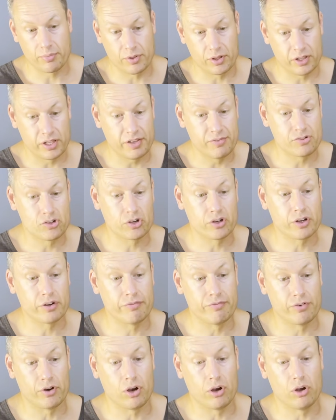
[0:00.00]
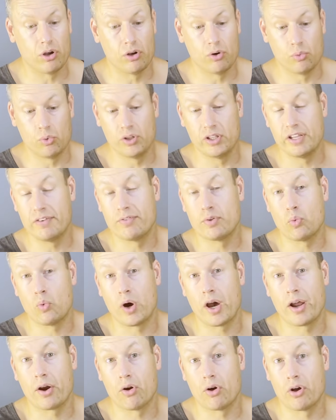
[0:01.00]
The leaves are going to fall. We'll leave the
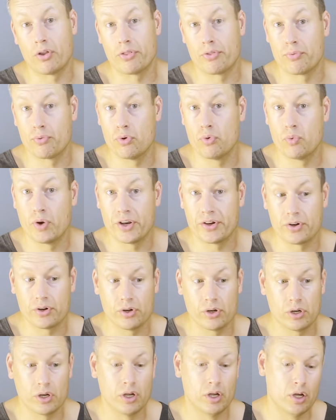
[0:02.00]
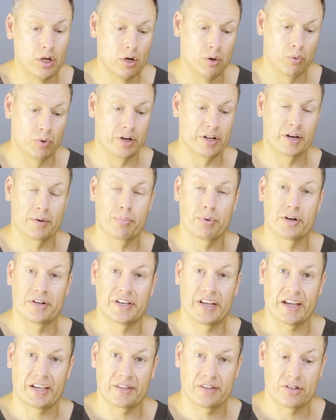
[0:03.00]
wire on through winter. We're going to
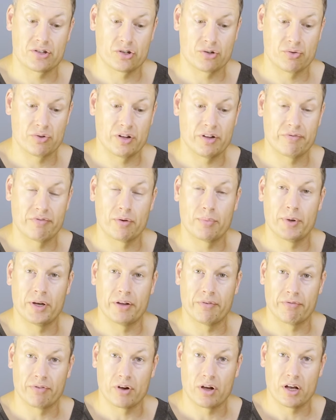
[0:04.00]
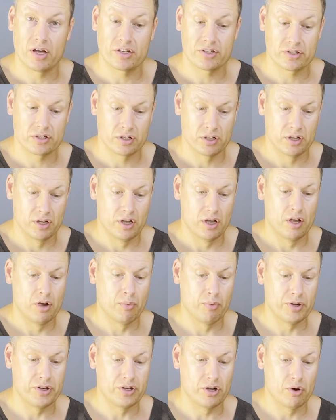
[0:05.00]
protect this tree from any frost.
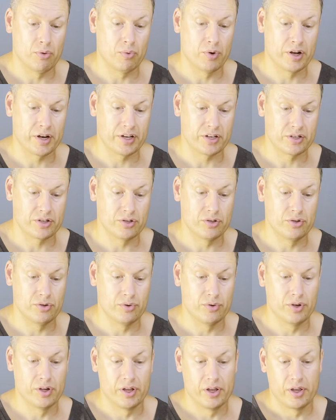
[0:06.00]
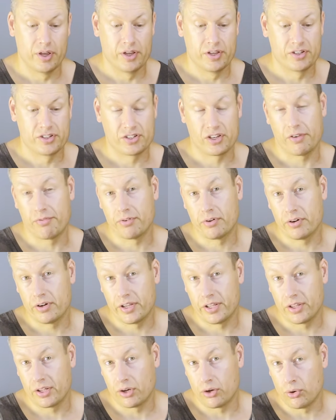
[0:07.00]
We don't want it to suffer
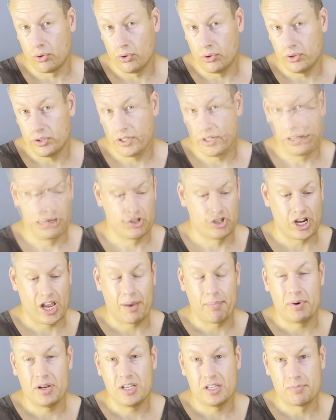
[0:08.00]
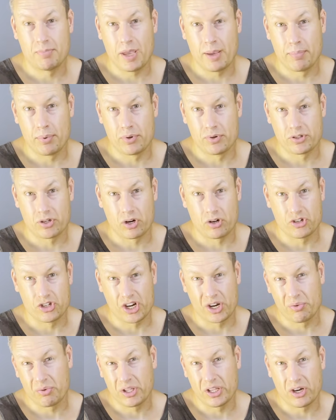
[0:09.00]
in the cold. Japanese maples are
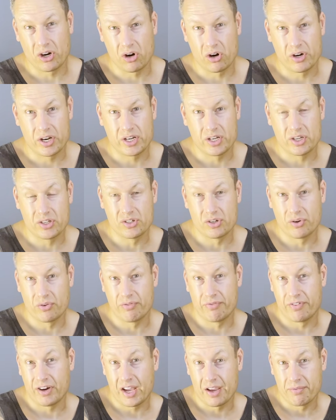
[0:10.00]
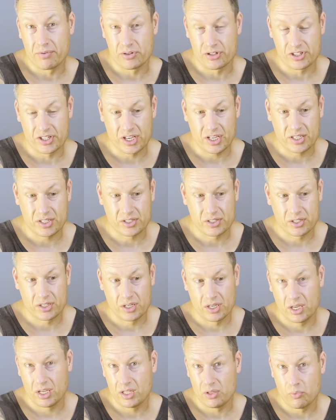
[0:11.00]
generally hardy to zone 5 or 6
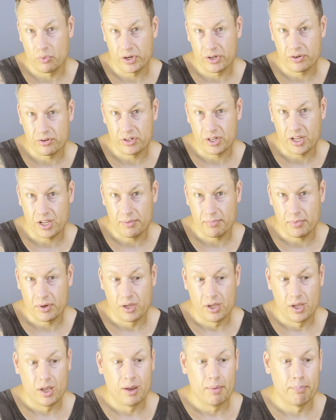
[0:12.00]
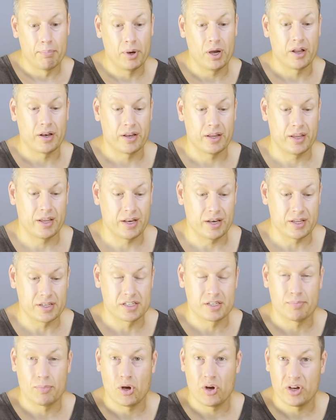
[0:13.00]
in the wintertime, but in a
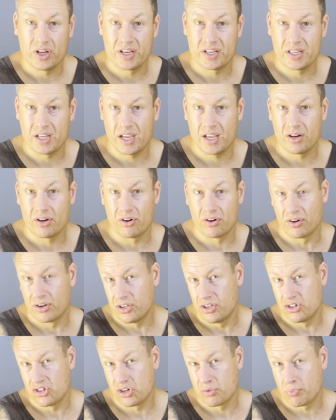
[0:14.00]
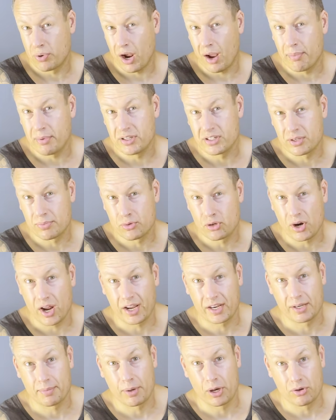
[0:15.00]
small container, you should probably
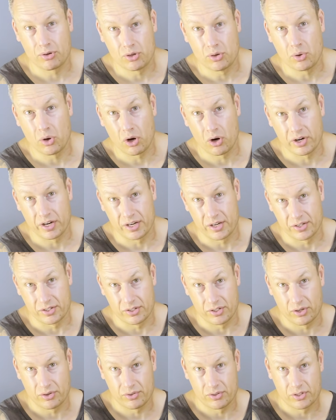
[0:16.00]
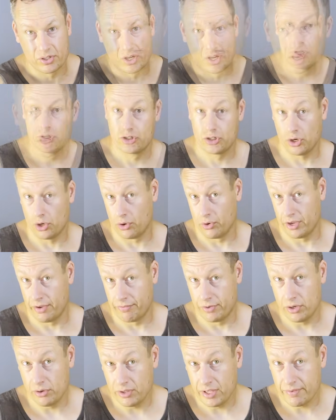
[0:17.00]
subtract about 2 hardiness zones. So
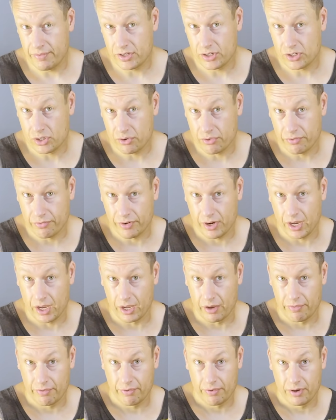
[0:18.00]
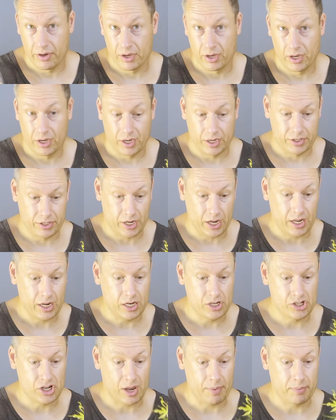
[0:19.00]
if you live in zone 5, a tiny
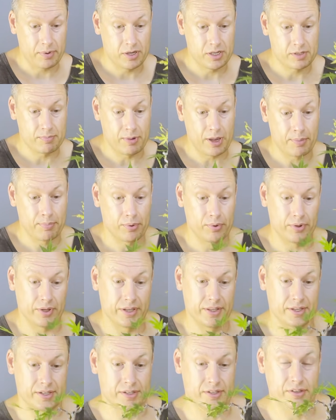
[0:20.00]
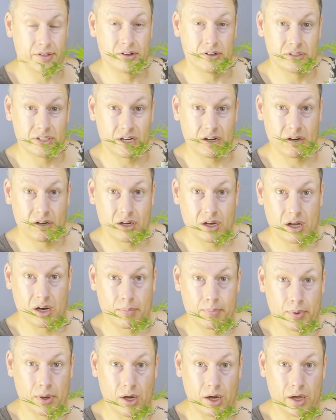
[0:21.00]
Japanese maple in this little terracotta
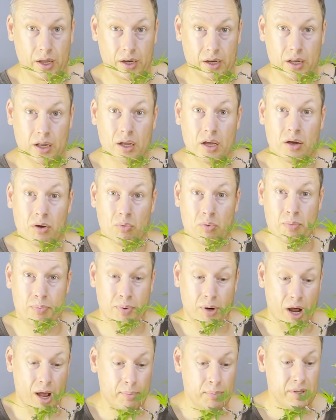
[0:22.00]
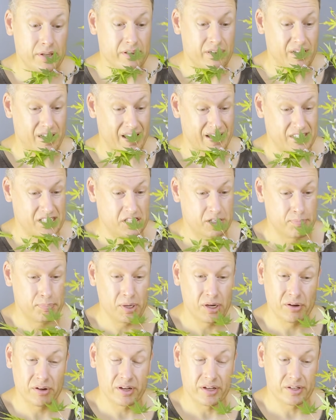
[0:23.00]
pot will probably
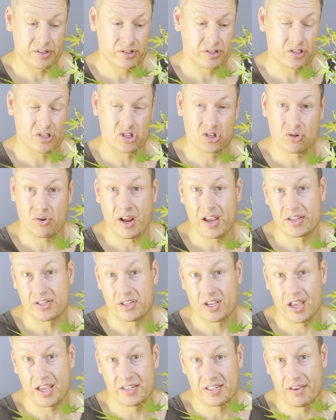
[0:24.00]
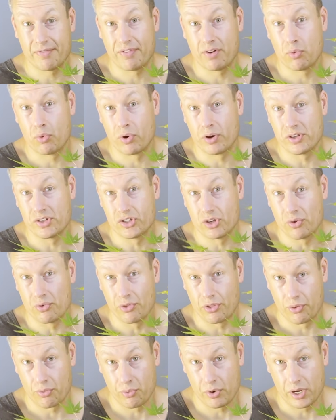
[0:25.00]
experience the stress as if it were in zone
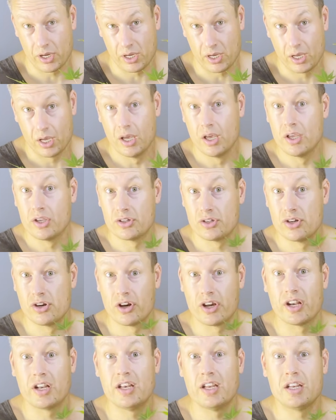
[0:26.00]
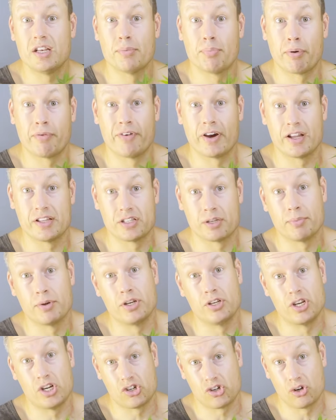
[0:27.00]
3. So you're going to need to provide some
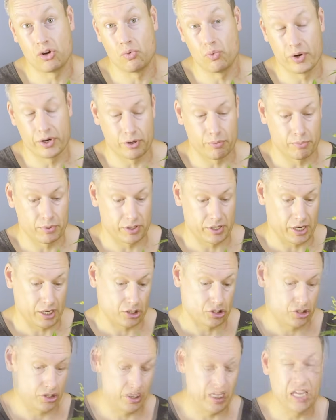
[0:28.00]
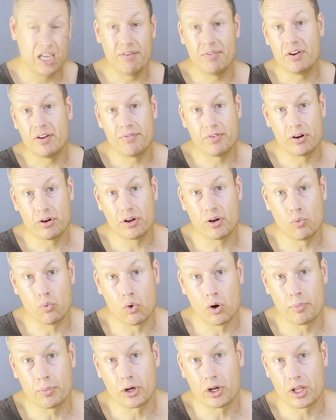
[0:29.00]
additional winter protection. Even if you're in a
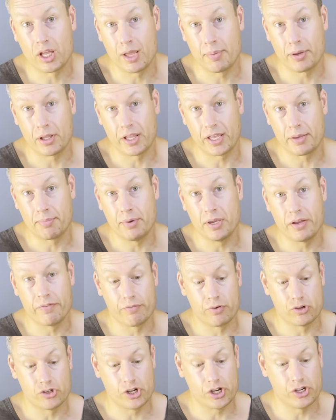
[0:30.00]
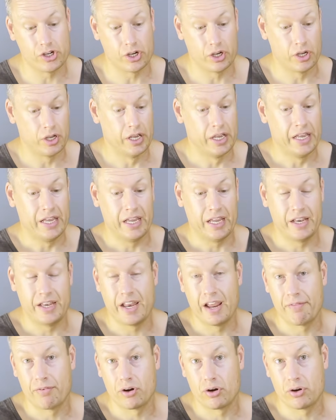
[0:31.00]
warmer climate like me in Virginia, it
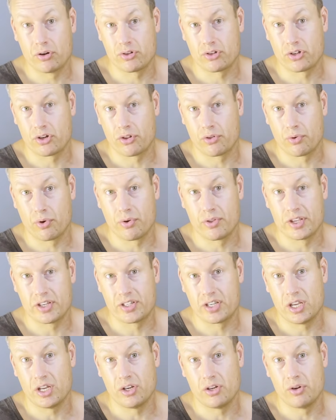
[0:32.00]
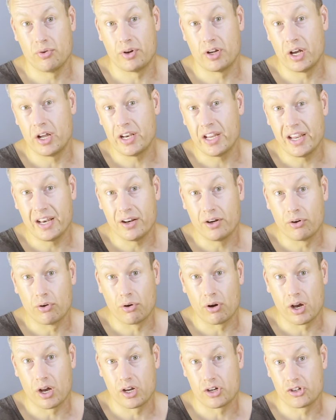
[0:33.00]
never hurts to throw this into an unheated
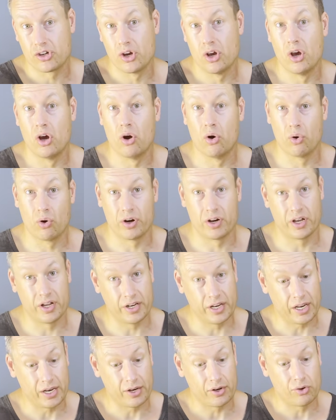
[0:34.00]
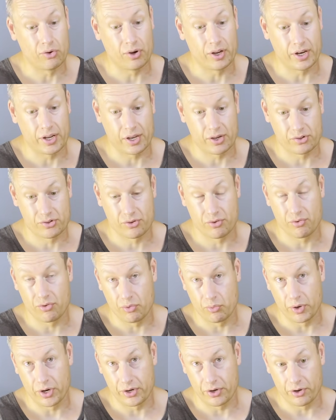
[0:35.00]
garage or an unheated greenhouse through the
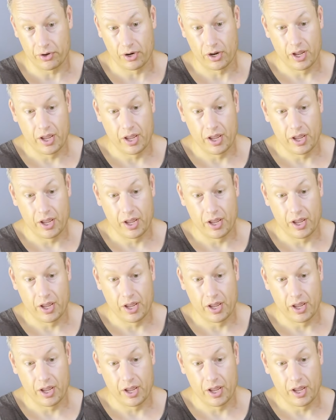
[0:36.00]
winter.